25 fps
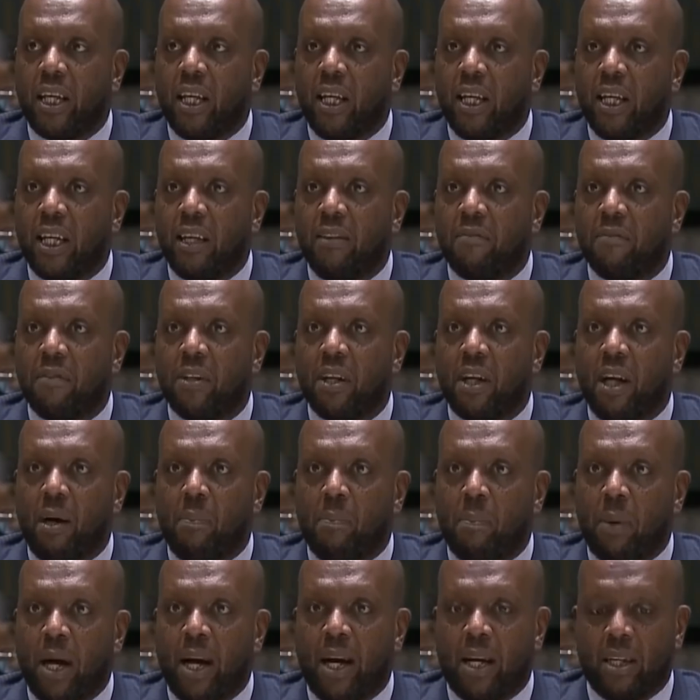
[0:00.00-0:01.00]
cleaved
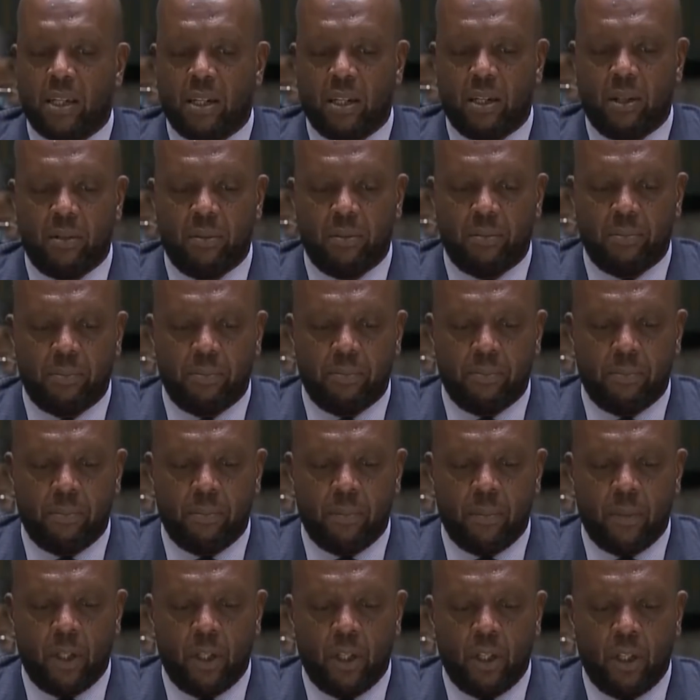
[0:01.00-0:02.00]
apart.
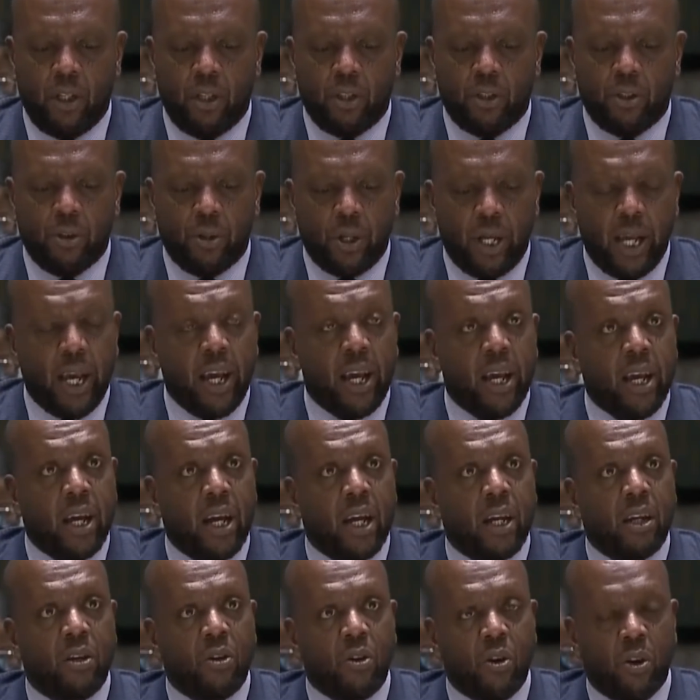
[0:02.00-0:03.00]
Today,
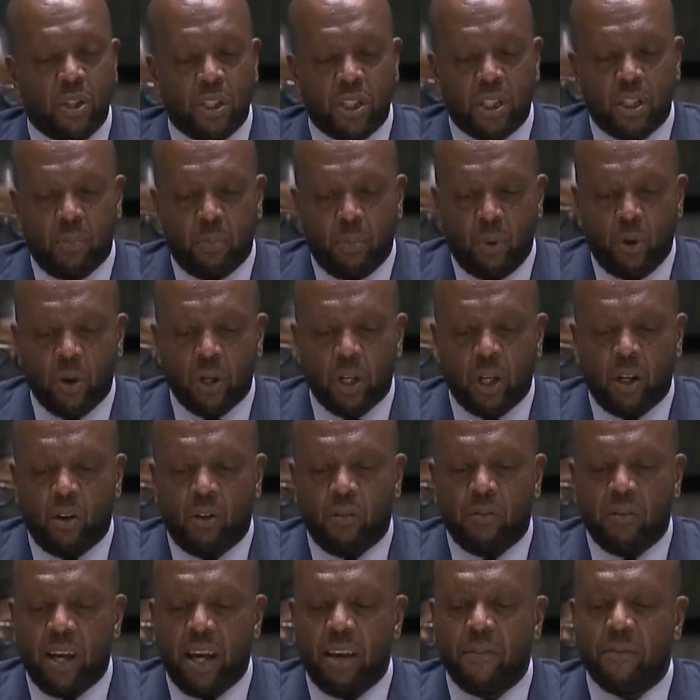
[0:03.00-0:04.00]
across the border
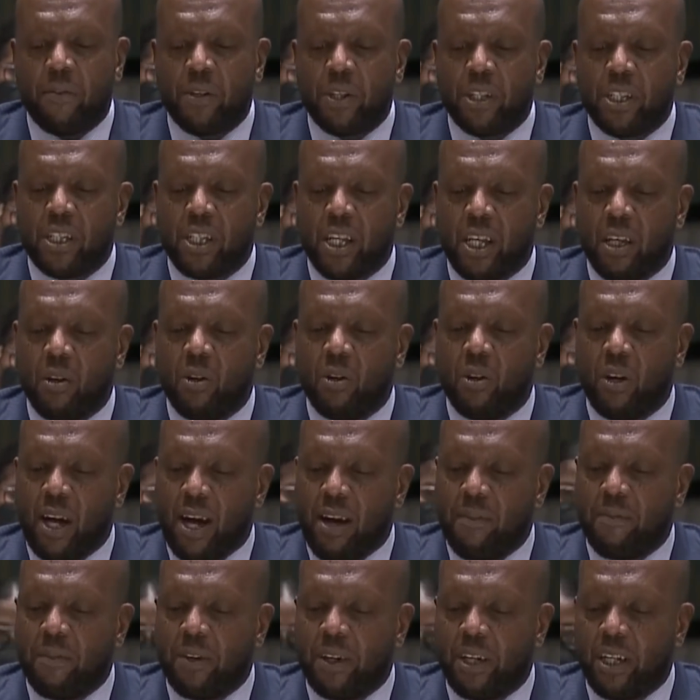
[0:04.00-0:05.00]
of every single
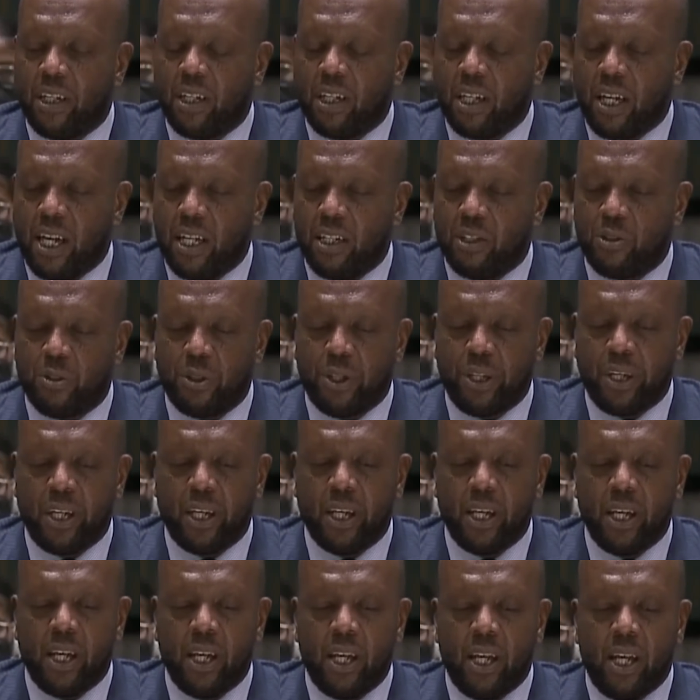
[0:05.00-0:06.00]
African country
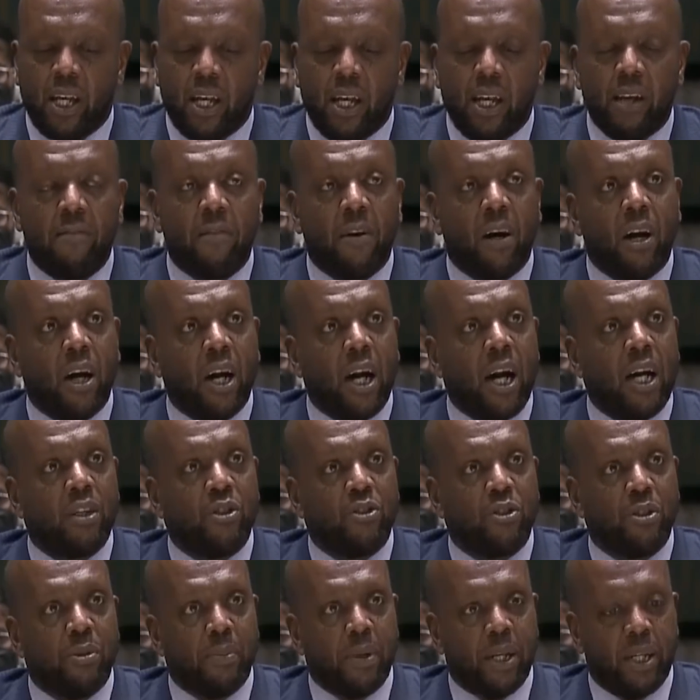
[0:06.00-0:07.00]
live our
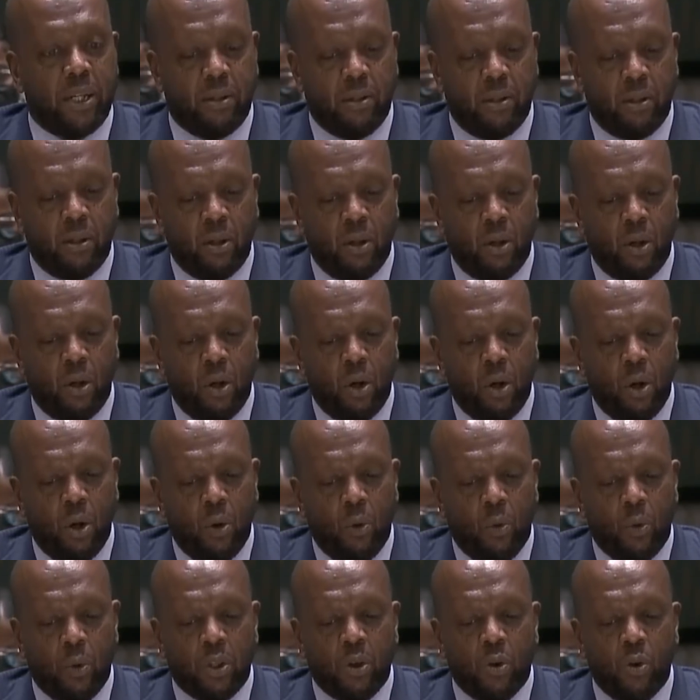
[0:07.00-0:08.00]
countrymen
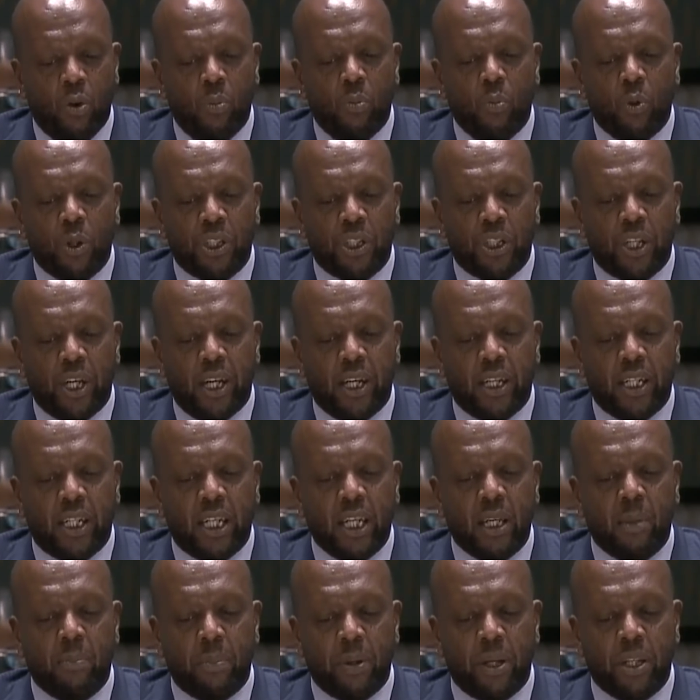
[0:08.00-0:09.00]
with whom we share
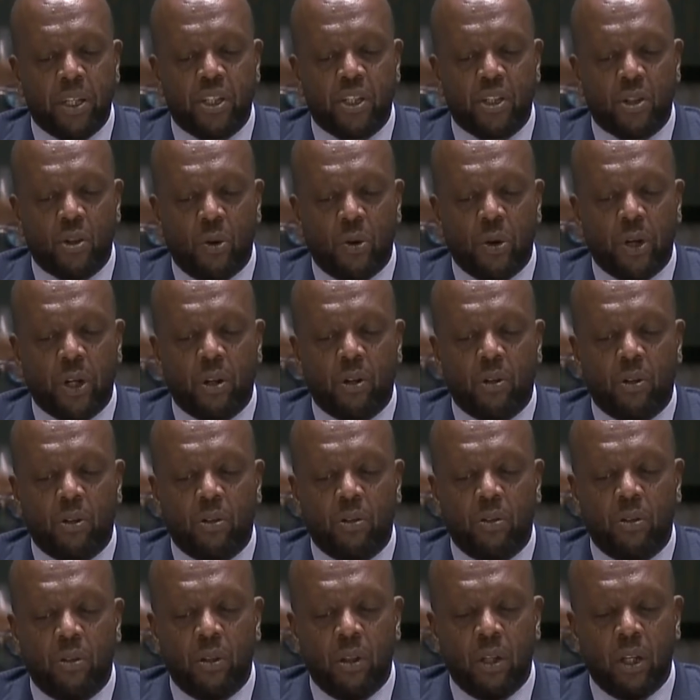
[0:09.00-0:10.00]
deep
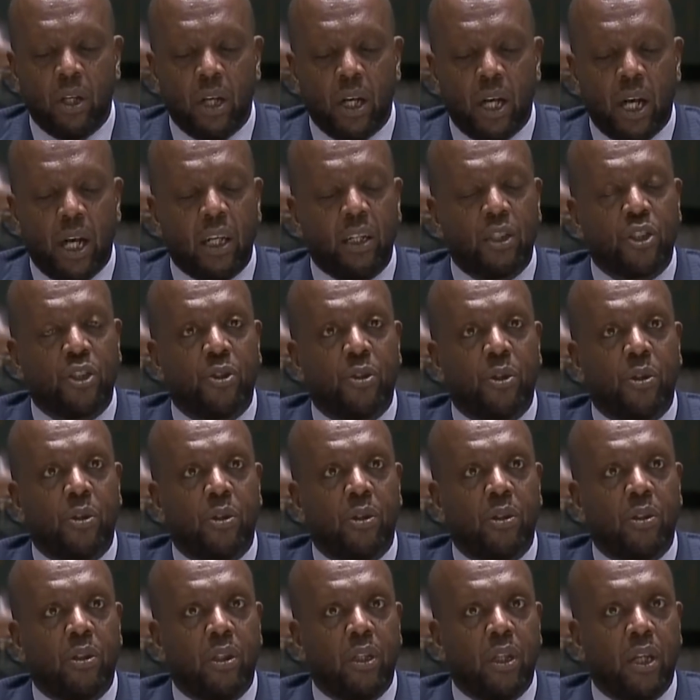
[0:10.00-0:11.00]
historical,
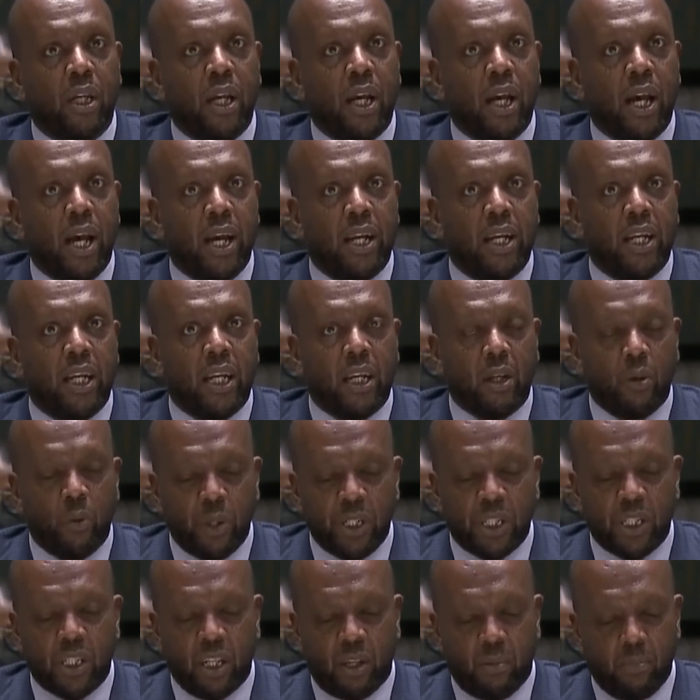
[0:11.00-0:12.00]
cultural, and
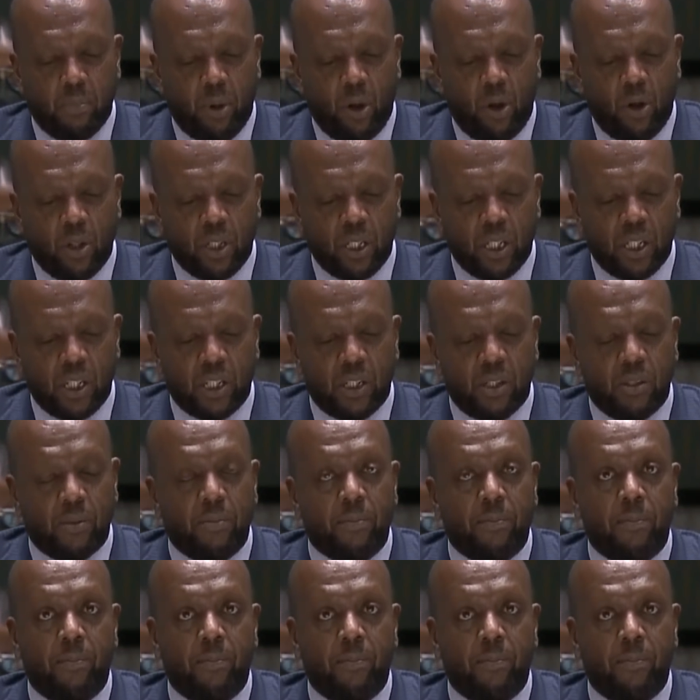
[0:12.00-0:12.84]
linguistic bonds.